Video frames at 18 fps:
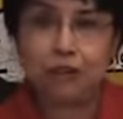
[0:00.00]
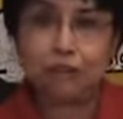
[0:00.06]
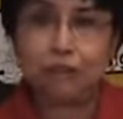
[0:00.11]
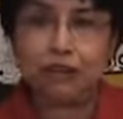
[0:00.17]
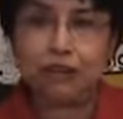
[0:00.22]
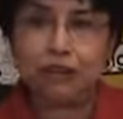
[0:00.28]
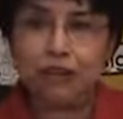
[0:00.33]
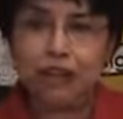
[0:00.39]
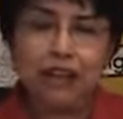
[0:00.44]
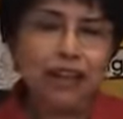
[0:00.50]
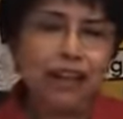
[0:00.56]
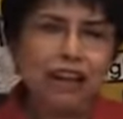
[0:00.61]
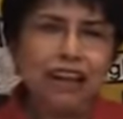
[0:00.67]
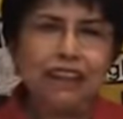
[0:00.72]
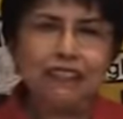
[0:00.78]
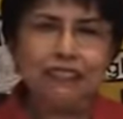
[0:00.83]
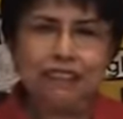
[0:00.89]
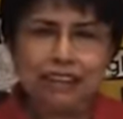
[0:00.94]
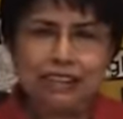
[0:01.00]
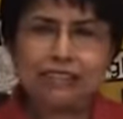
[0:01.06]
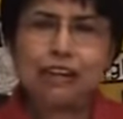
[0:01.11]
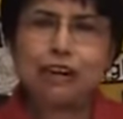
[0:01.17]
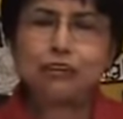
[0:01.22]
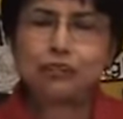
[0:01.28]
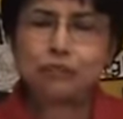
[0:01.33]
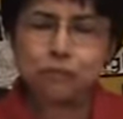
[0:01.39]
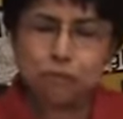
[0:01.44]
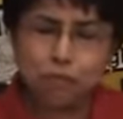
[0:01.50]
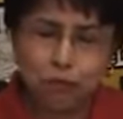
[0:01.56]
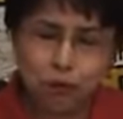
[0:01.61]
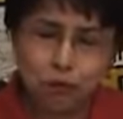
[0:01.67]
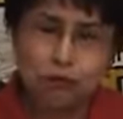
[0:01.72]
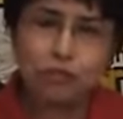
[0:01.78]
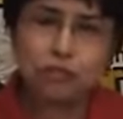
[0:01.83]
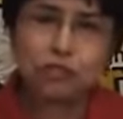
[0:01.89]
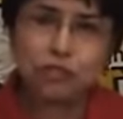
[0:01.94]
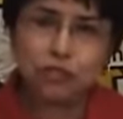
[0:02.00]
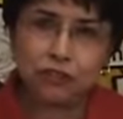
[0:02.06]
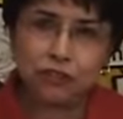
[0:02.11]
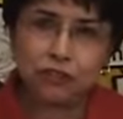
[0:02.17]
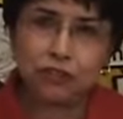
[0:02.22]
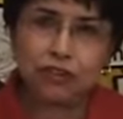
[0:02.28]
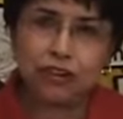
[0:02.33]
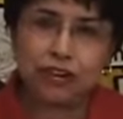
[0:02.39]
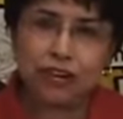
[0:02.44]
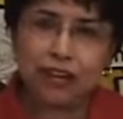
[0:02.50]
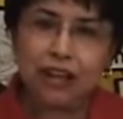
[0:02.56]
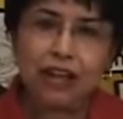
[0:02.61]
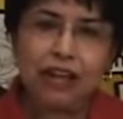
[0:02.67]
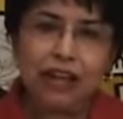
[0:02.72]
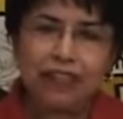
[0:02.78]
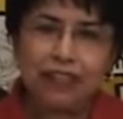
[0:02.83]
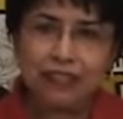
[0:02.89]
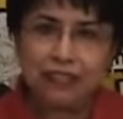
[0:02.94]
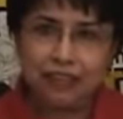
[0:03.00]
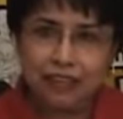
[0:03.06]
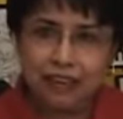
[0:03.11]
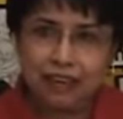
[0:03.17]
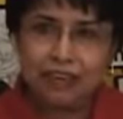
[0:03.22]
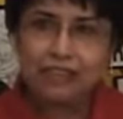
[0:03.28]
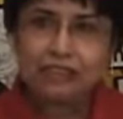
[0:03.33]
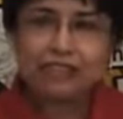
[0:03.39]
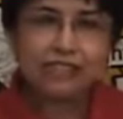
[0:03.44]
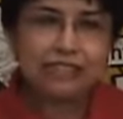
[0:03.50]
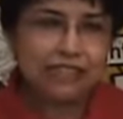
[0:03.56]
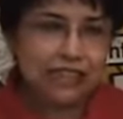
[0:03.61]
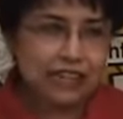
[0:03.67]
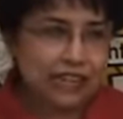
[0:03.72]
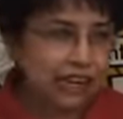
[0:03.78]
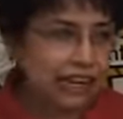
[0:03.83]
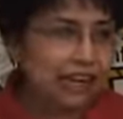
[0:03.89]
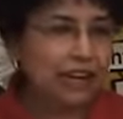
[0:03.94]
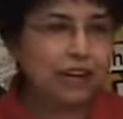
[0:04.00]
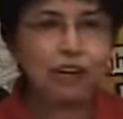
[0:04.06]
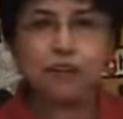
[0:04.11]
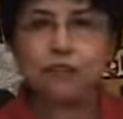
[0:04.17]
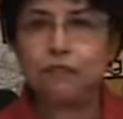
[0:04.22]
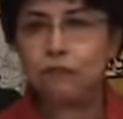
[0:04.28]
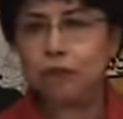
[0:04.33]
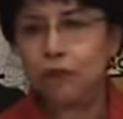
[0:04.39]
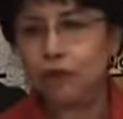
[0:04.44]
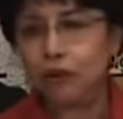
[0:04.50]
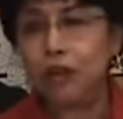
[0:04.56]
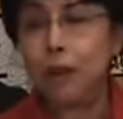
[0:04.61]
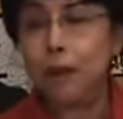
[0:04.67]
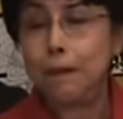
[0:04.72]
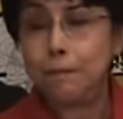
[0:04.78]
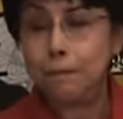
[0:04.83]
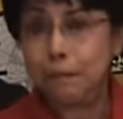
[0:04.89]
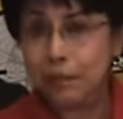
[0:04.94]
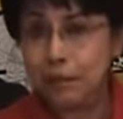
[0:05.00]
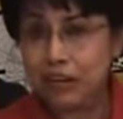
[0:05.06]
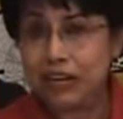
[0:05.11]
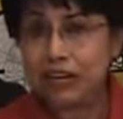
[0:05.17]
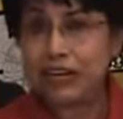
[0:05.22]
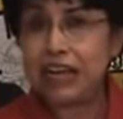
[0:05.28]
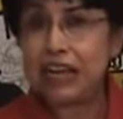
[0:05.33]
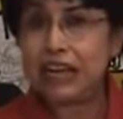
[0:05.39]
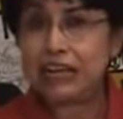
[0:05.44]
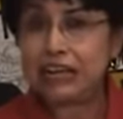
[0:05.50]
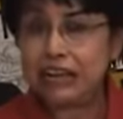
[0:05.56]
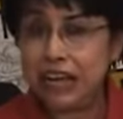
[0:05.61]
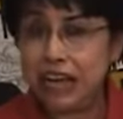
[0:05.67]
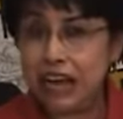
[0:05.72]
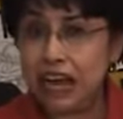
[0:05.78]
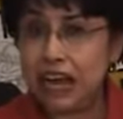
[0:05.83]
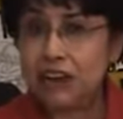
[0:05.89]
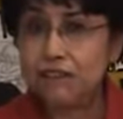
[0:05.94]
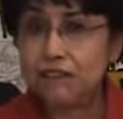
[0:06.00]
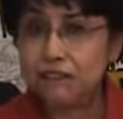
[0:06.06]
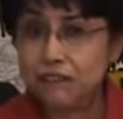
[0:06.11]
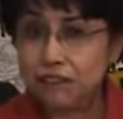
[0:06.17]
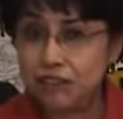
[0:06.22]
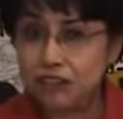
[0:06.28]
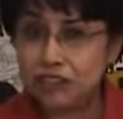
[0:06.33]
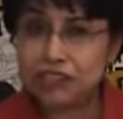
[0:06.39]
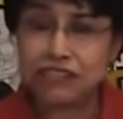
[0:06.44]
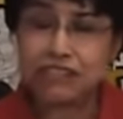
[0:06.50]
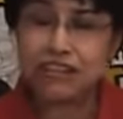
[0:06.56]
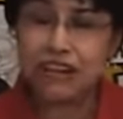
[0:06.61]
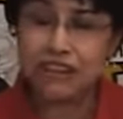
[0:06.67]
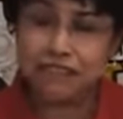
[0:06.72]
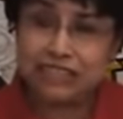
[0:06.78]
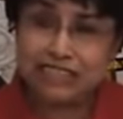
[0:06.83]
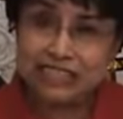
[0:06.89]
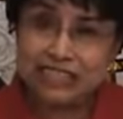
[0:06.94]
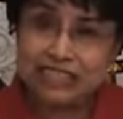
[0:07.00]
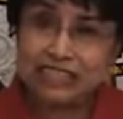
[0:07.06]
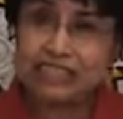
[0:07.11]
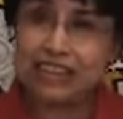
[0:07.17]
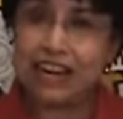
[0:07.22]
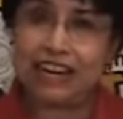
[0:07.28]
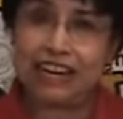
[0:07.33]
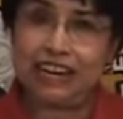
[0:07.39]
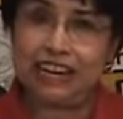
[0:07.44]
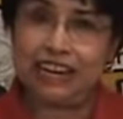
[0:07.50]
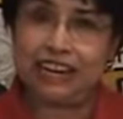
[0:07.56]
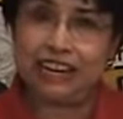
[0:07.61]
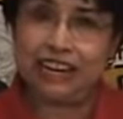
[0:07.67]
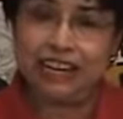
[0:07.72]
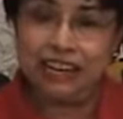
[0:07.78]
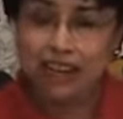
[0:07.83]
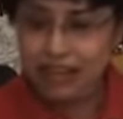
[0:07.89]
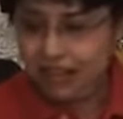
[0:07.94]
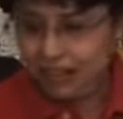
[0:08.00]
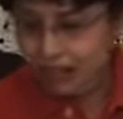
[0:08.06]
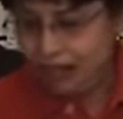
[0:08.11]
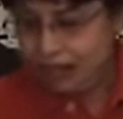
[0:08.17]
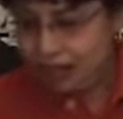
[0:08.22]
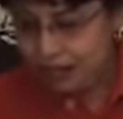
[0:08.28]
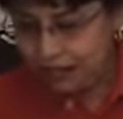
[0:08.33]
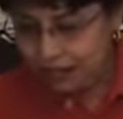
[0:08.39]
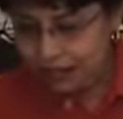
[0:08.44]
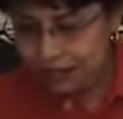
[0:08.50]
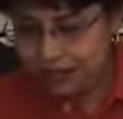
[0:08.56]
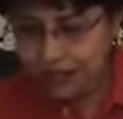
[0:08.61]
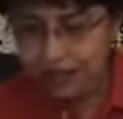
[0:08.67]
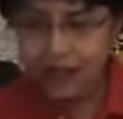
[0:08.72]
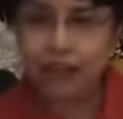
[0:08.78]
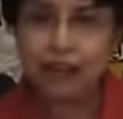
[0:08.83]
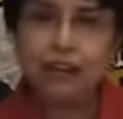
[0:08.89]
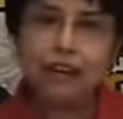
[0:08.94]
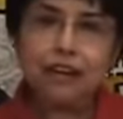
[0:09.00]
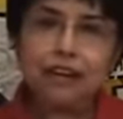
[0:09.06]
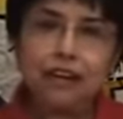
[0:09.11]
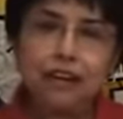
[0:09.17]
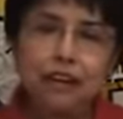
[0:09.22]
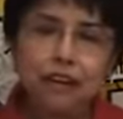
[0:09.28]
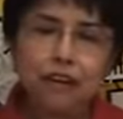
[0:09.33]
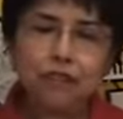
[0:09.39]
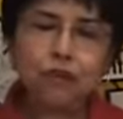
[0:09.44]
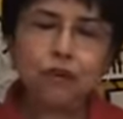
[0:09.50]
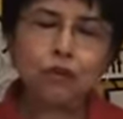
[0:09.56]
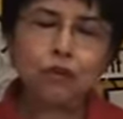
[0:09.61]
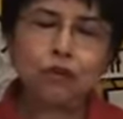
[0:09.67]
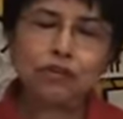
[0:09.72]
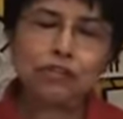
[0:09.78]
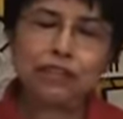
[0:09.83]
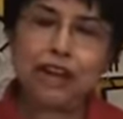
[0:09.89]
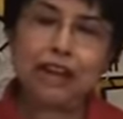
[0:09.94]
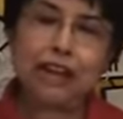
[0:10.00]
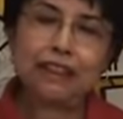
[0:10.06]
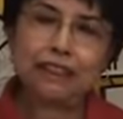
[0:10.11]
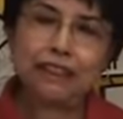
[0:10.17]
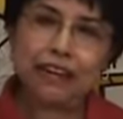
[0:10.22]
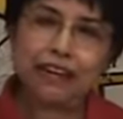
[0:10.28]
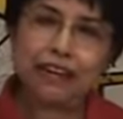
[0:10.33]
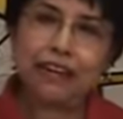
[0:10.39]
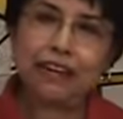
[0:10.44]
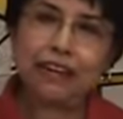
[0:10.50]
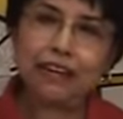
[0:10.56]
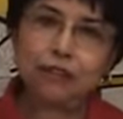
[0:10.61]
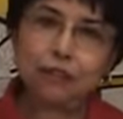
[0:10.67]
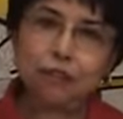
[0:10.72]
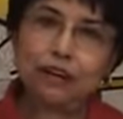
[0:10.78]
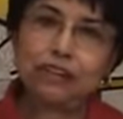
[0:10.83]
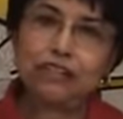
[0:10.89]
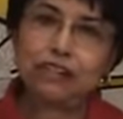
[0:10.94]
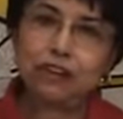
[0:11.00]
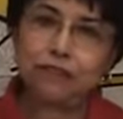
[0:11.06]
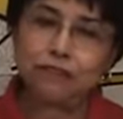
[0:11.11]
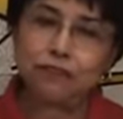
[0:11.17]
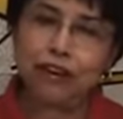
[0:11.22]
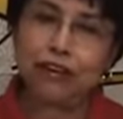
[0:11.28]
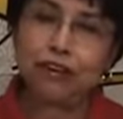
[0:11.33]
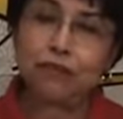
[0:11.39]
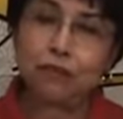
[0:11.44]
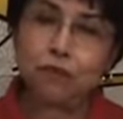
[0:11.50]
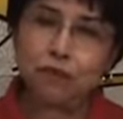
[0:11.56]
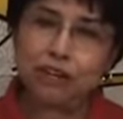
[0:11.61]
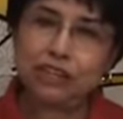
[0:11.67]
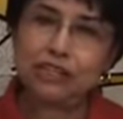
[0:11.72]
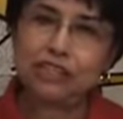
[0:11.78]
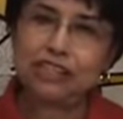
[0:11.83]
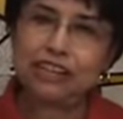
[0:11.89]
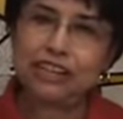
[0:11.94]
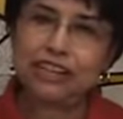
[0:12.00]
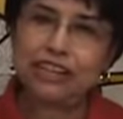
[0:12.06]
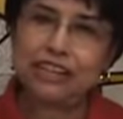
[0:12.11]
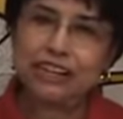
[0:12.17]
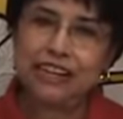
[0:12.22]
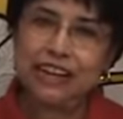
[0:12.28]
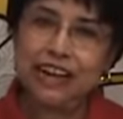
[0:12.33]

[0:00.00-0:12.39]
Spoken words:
about, and these are small children. This is geared for pre-KK, first, even second. And then, of course, at the end, what is our final question?